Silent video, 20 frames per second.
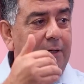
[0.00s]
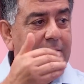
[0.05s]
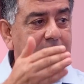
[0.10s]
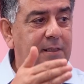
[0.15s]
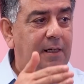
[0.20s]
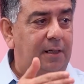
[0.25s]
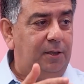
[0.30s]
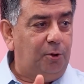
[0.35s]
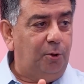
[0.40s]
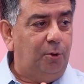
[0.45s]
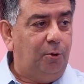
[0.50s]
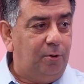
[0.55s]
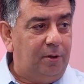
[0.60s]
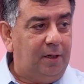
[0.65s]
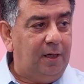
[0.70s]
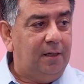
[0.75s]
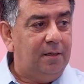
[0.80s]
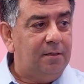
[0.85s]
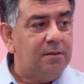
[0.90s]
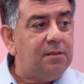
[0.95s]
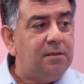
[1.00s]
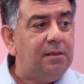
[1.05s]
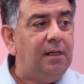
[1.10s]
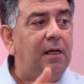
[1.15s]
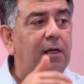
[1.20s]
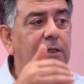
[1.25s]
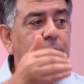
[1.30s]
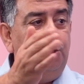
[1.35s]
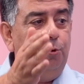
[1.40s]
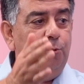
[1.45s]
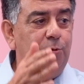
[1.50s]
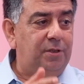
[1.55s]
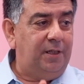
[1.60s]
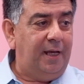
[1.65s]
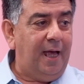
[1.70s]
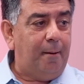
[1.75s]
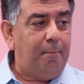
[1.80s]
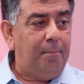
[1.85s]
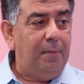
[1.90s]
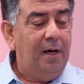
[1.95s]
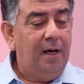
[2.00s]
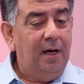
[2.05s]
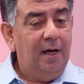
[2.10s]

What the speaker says: let's say, a Toyota, still a huge gap.